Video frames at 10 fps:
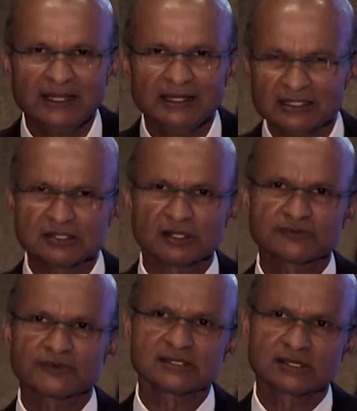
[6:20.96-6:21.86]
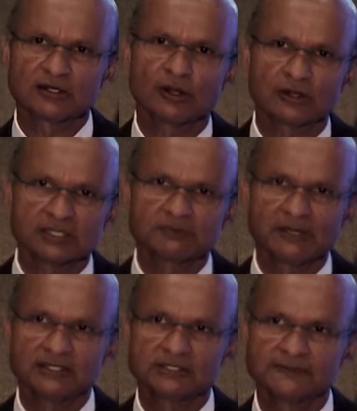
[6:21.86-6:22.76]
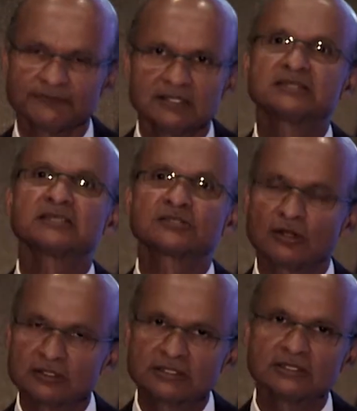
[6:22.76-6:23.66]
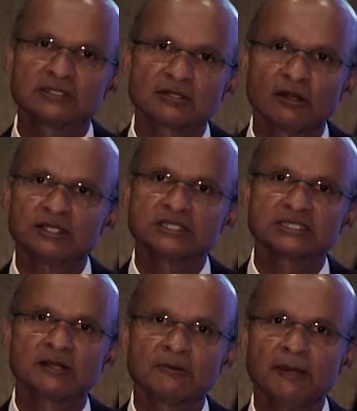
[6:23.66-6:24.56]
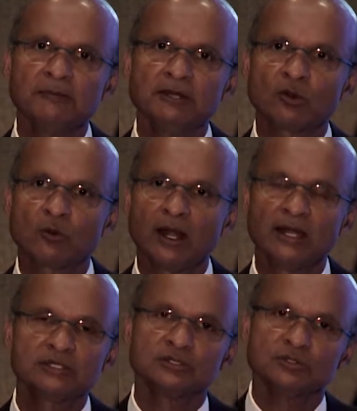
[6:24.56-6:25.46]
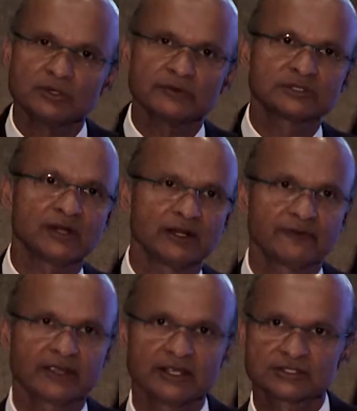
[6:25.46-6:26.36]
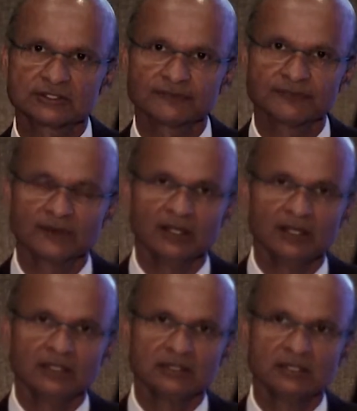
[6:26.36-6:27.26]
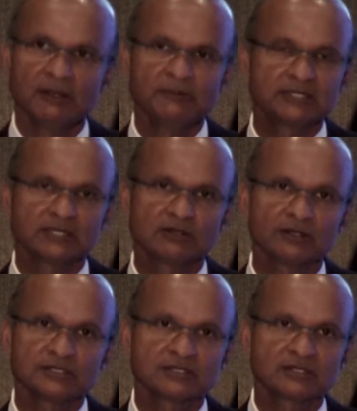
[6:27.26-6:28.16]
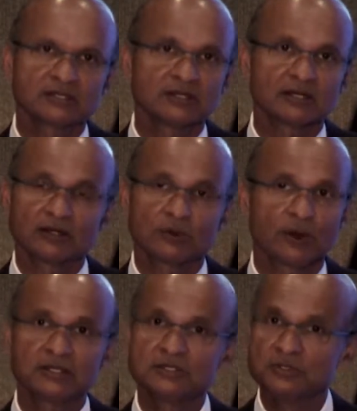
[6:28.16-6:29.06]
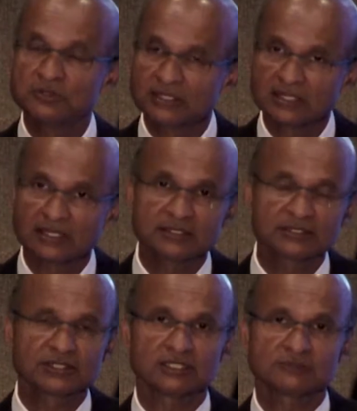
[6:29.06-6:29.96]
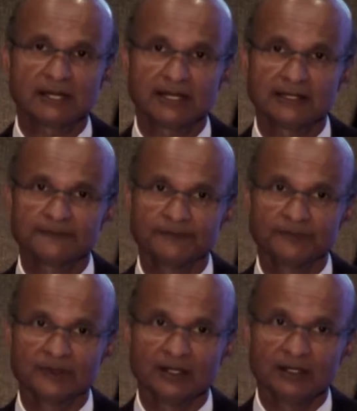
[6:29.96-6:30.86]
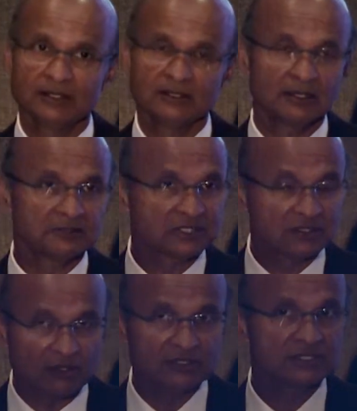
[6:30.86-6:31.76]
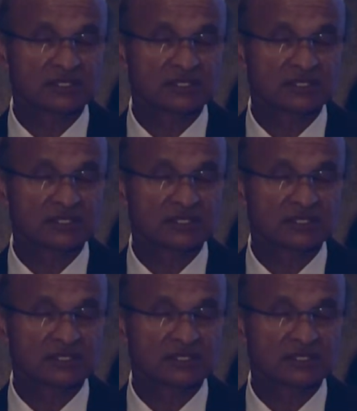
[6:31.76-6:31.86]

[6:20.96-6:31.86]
there's lots of things that are not on this page. There's the technologies that may be required to do the risk stratification. There may be technologies that are required to do things like discharge planning. There are technologies